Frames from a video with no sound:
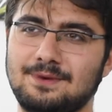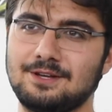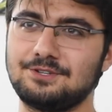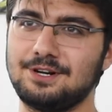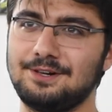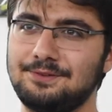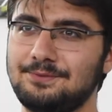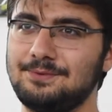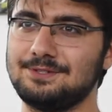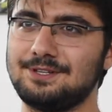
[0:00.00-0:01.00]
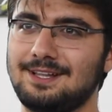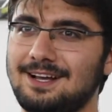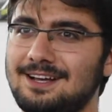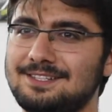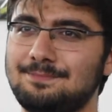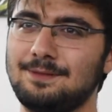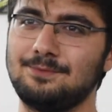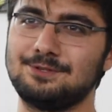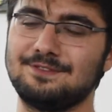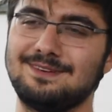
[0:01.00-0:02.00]
my childhood was like I spent
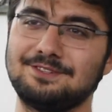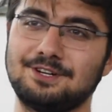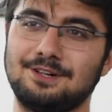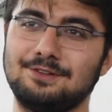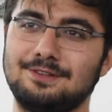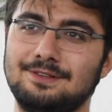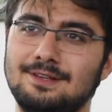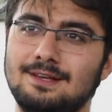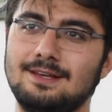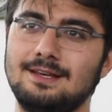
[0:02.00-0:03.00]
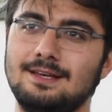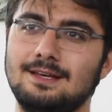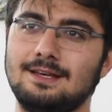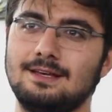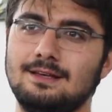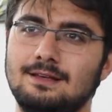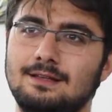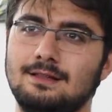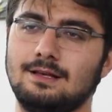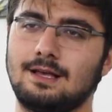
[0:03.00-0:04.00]
most of my childhood
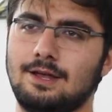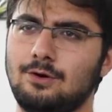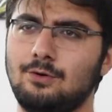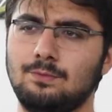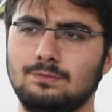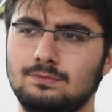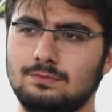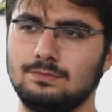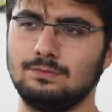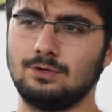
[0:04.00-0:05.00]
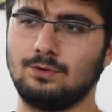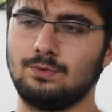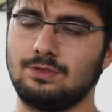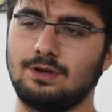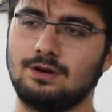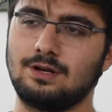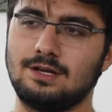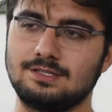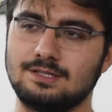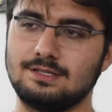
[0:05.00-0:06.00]
like at home, with our
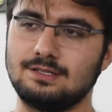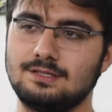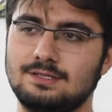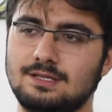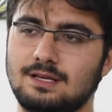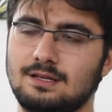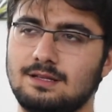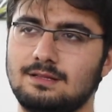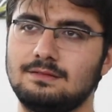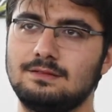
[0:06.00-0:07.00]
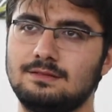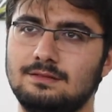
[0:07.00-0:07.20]
cousins and